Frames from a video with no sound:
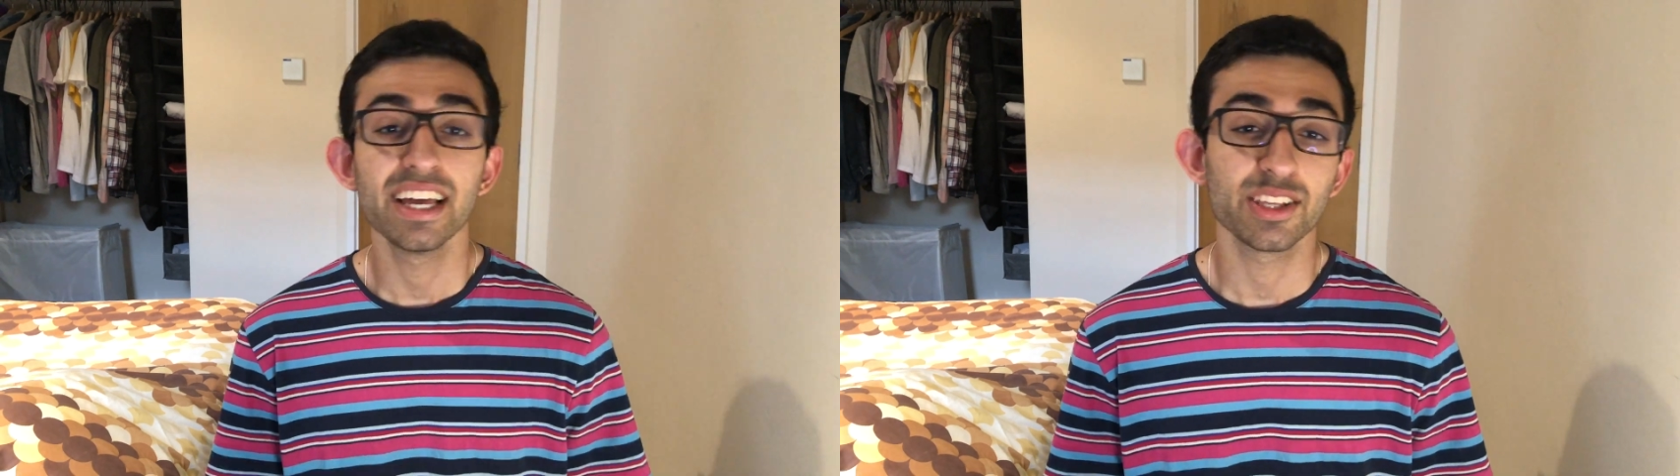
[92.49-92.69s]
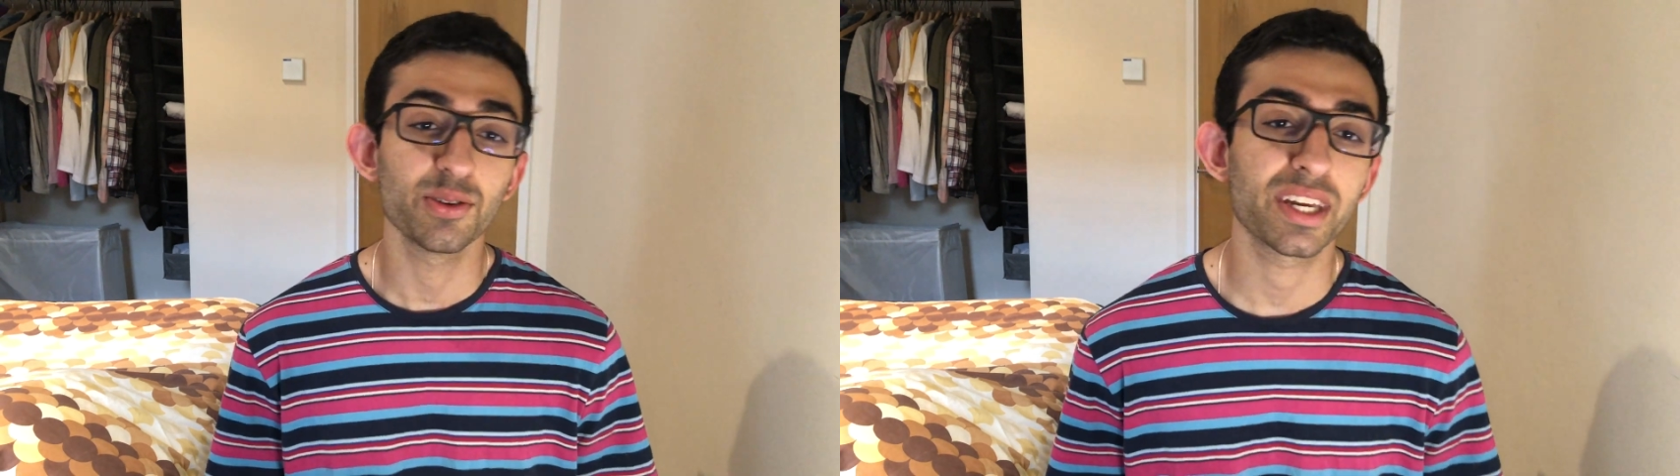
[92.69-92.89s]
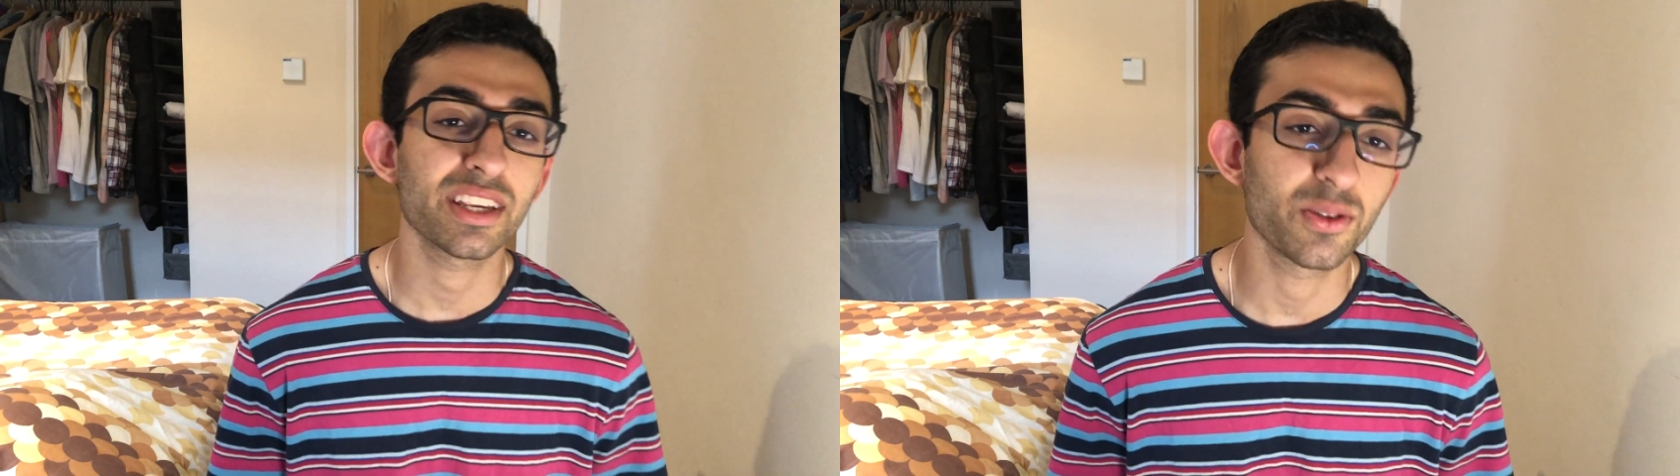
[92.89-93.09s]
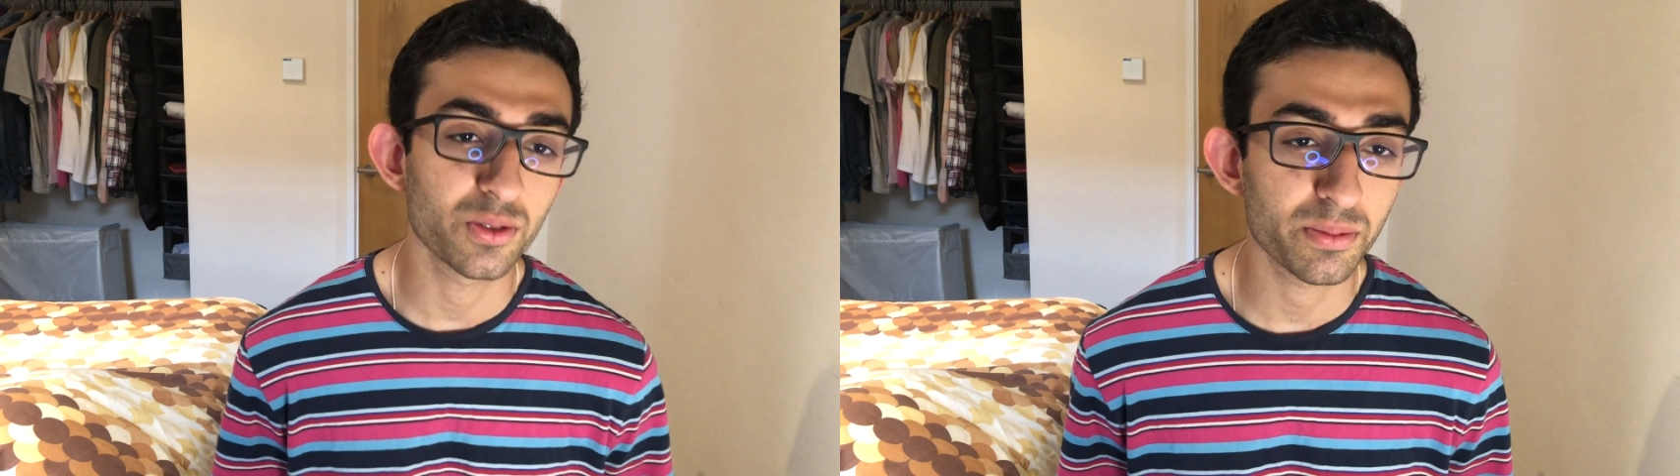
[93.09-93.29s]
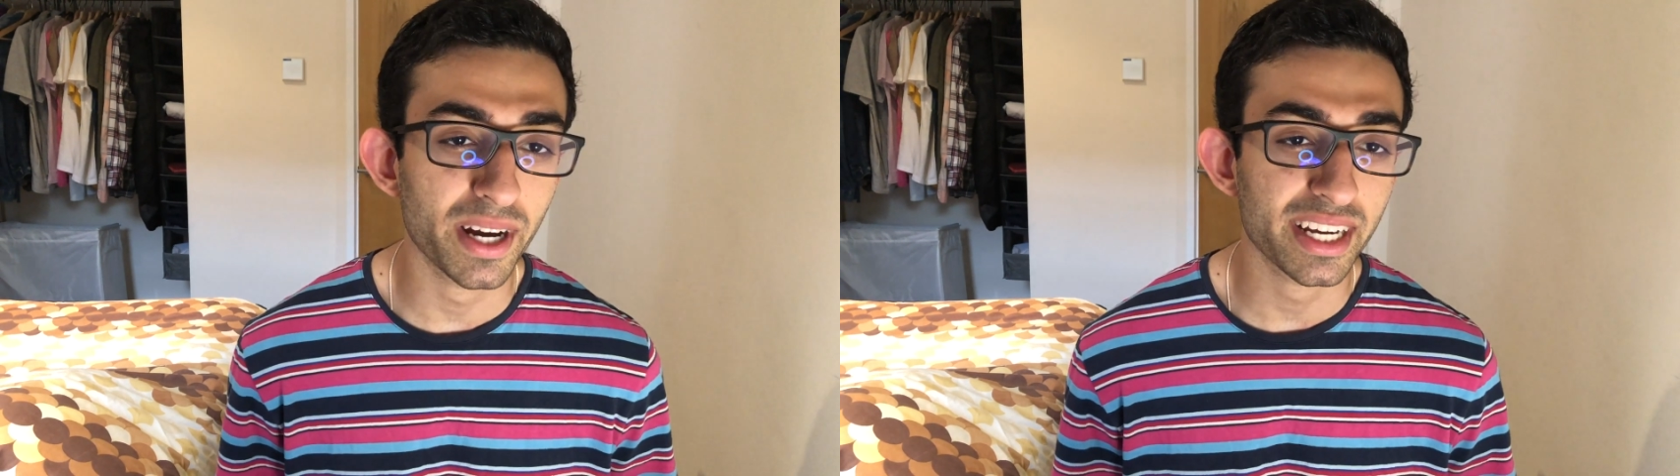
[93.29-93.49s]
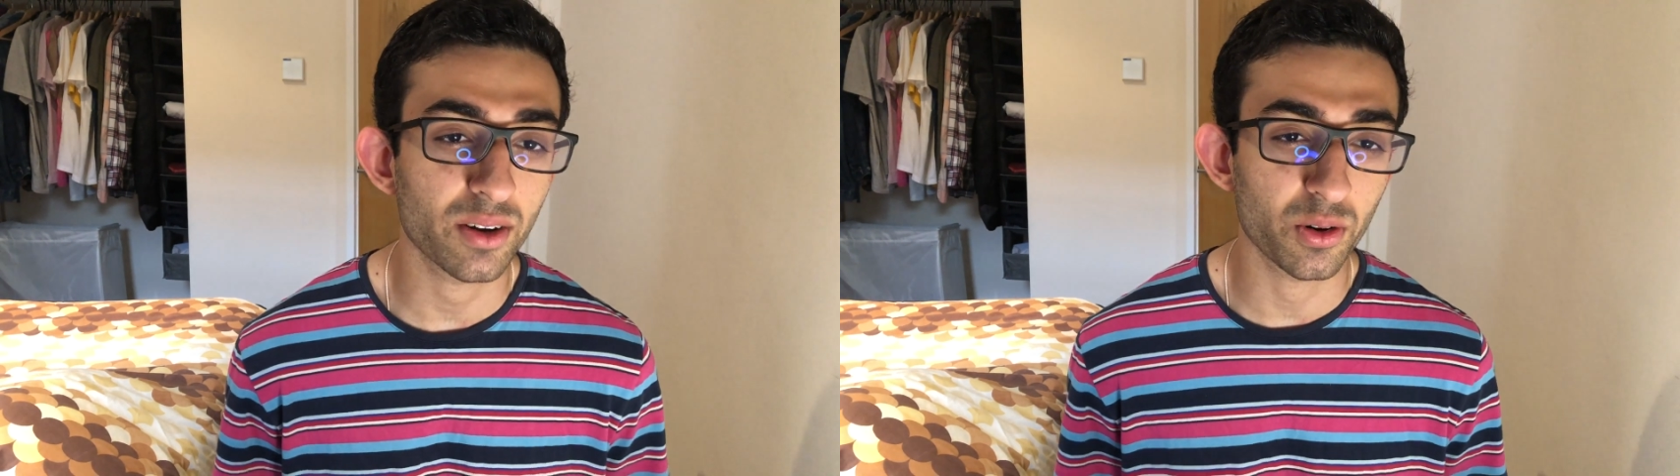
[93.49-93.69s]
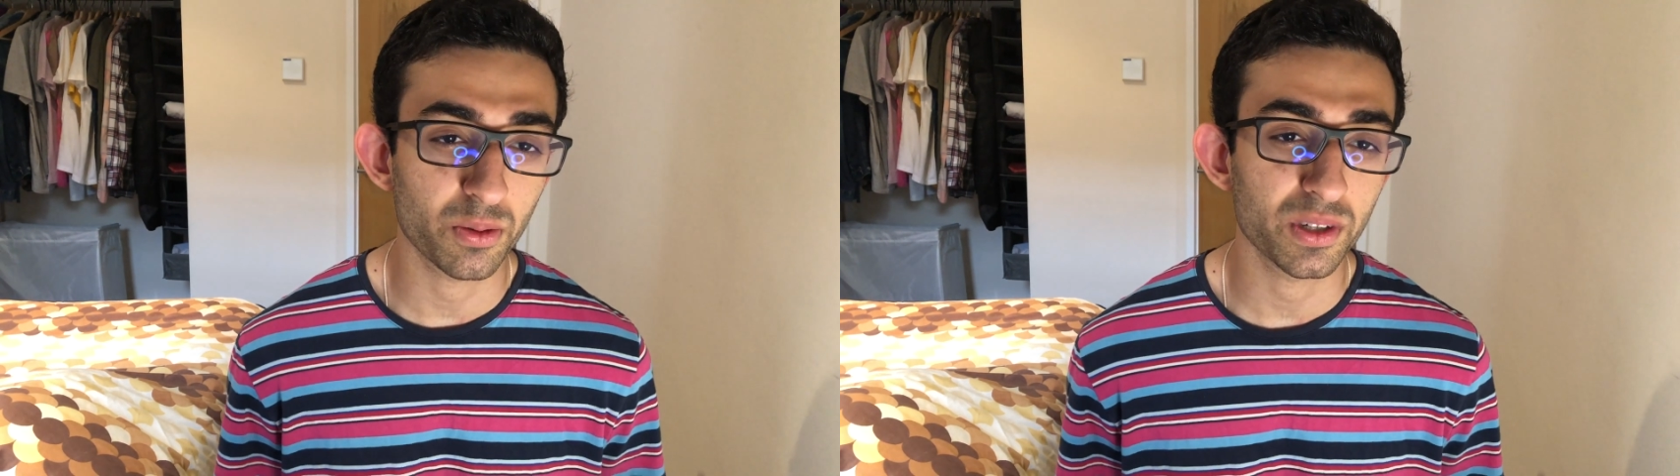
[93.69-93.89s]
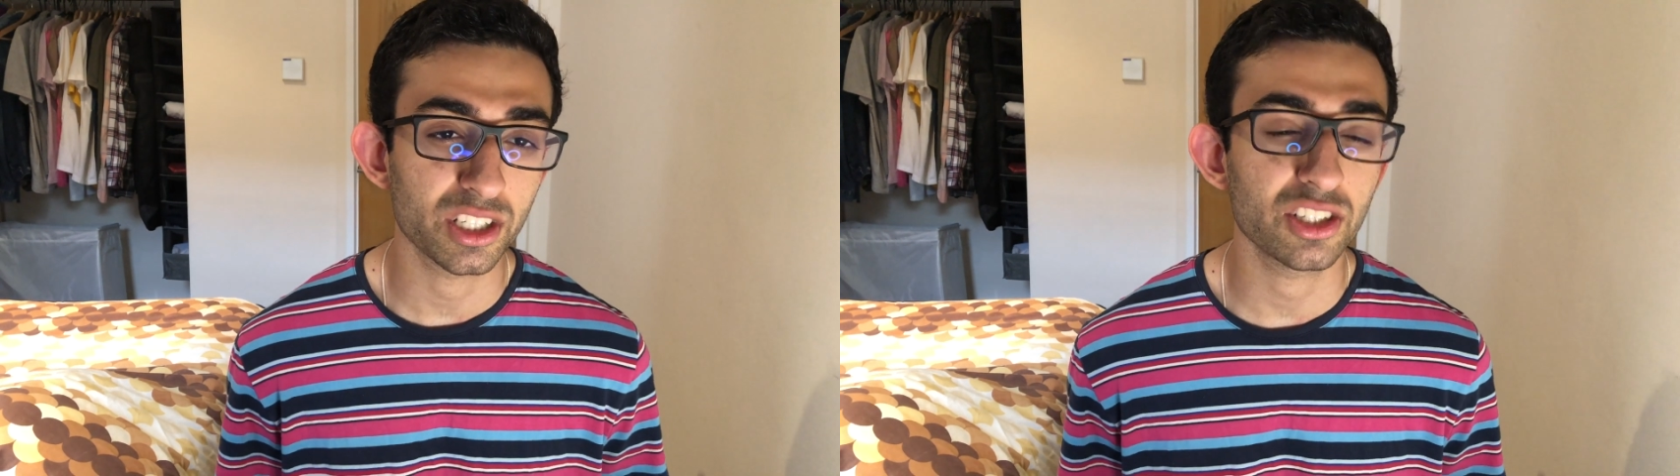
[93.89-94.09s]
You can use my code,
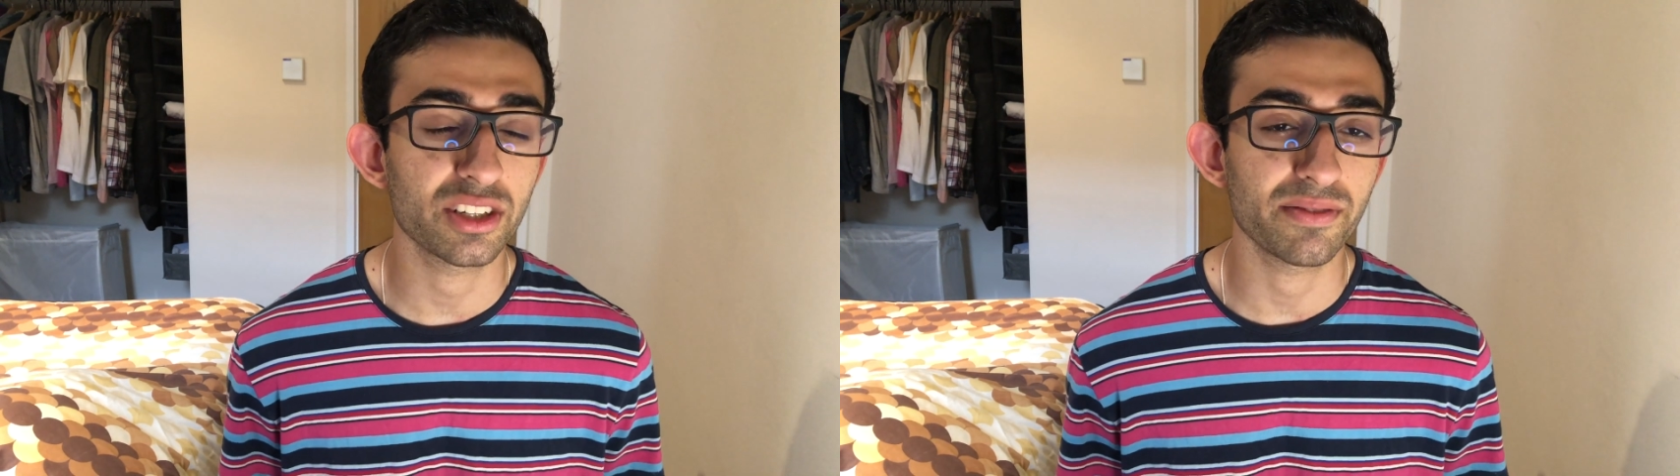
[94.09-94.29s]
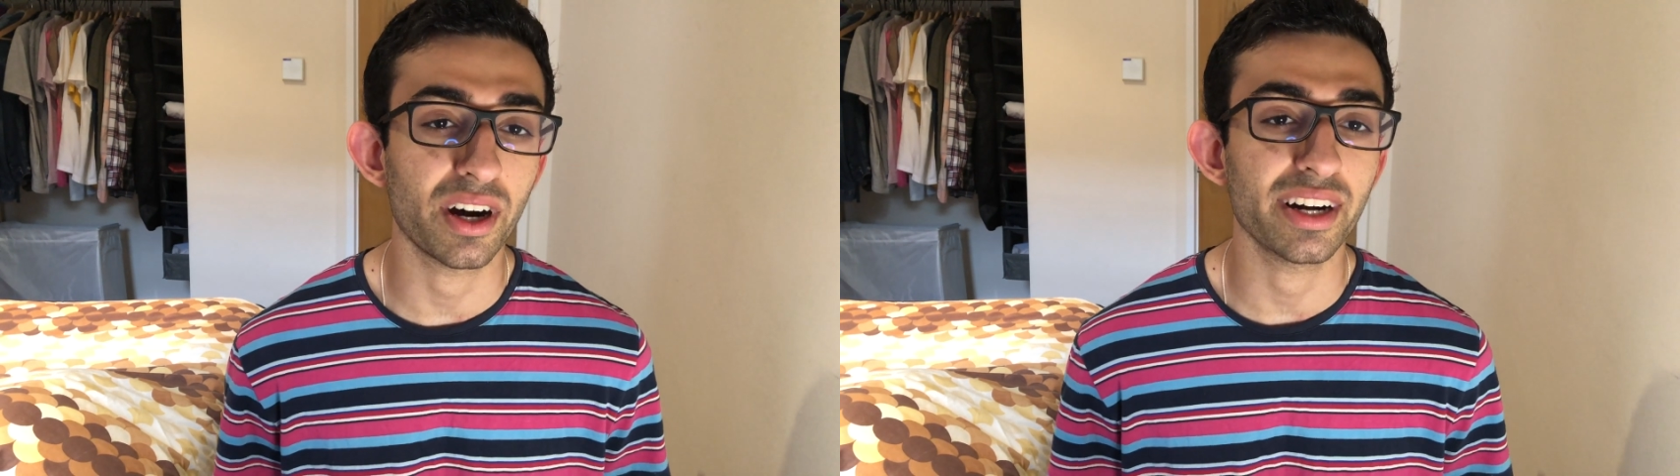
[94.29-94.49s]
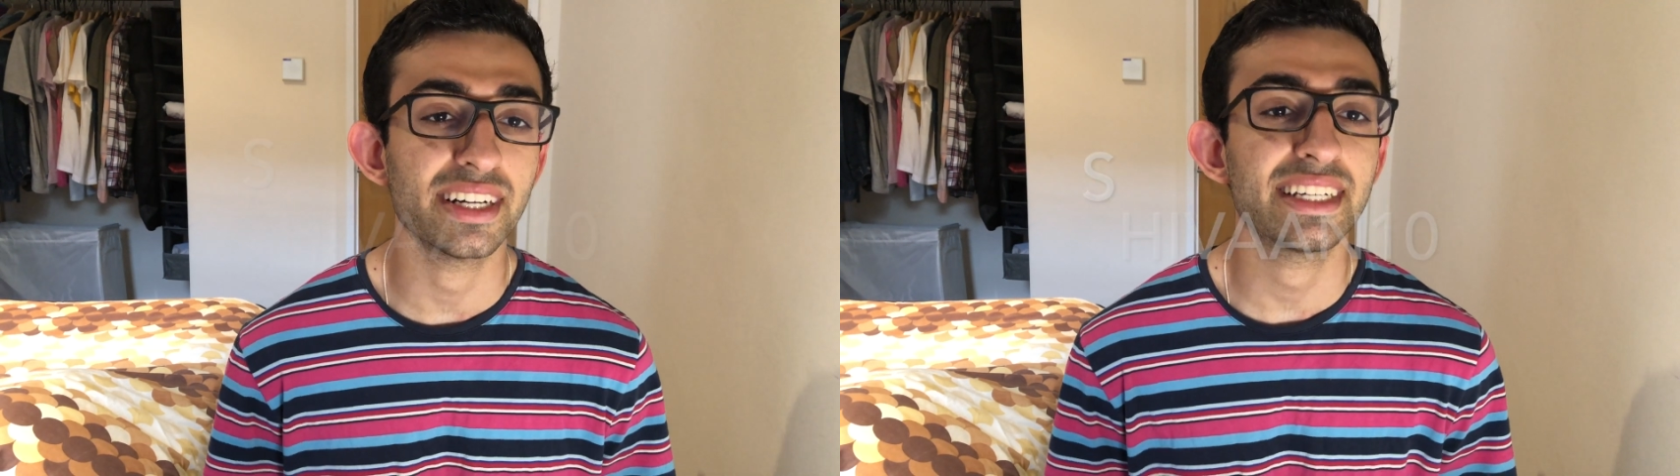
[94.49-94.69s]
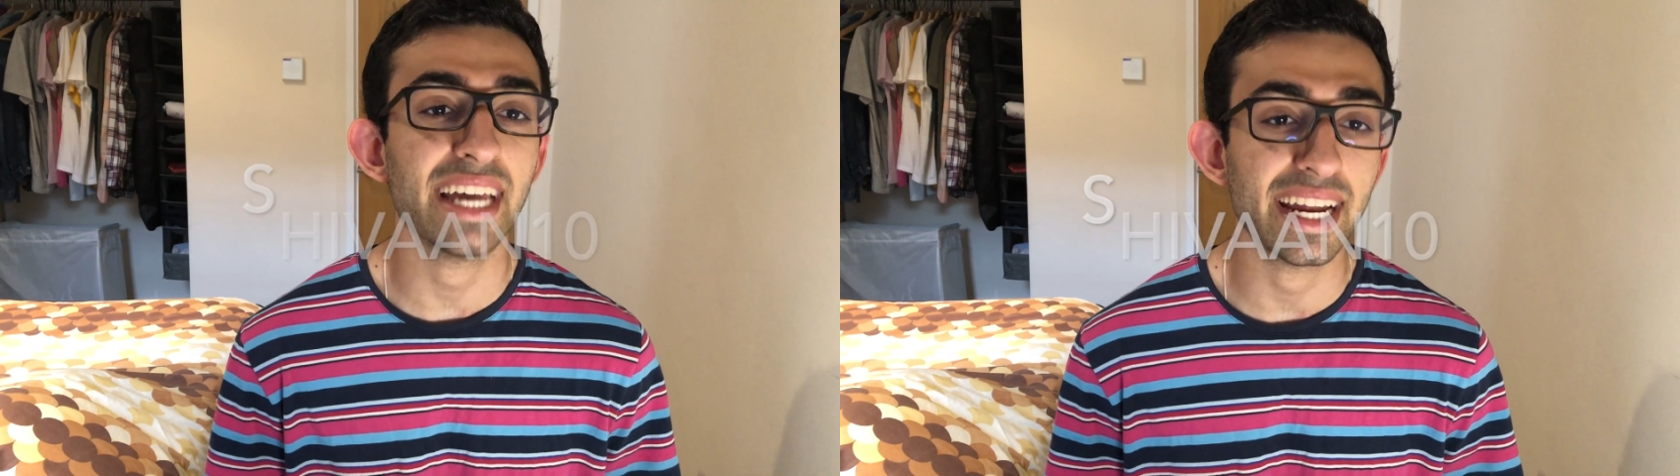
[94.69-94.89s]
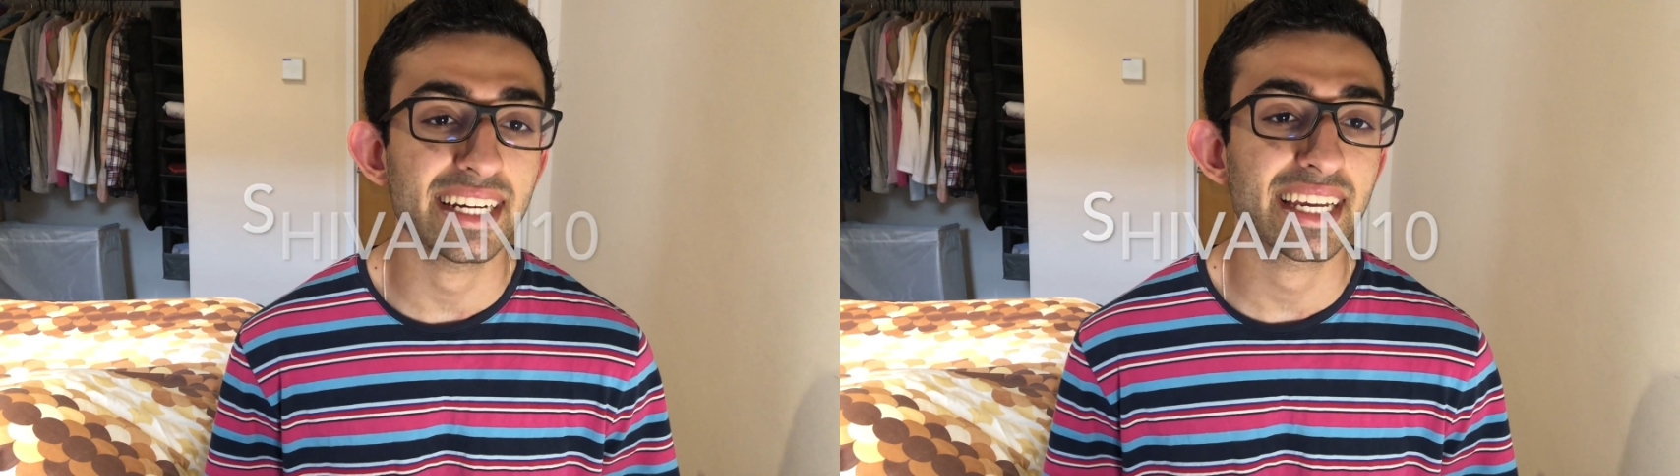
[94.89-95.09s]
which is Siobhan10,